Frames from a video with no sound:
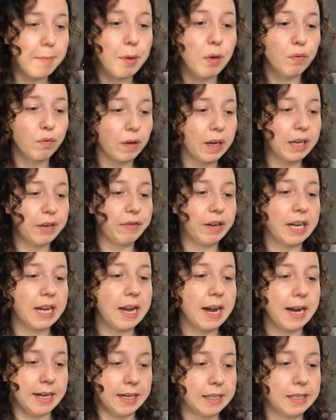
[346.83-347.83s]
Really, really
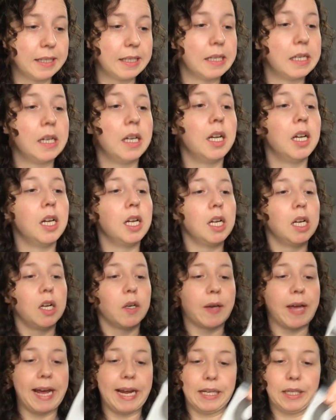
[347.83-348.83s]
nice.
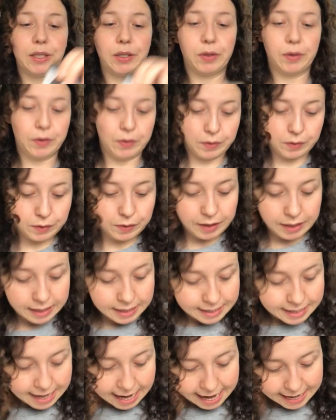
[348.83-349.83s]
Okay, so the
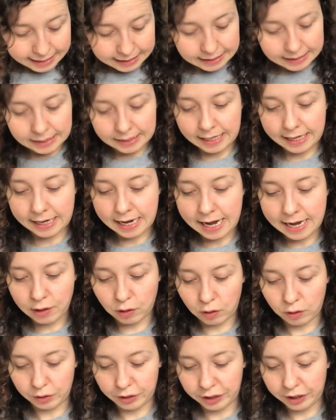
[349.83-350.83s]
next thing I
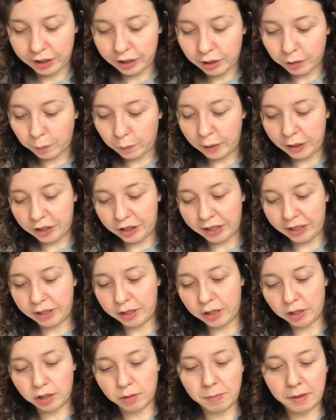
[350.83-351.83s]
ordered, which is
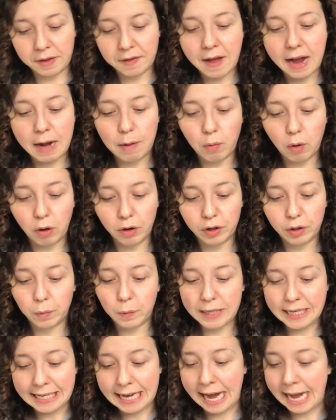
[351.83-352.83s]
something that I wore at the
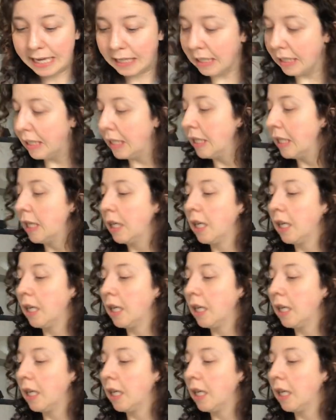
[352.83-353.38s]
weekend,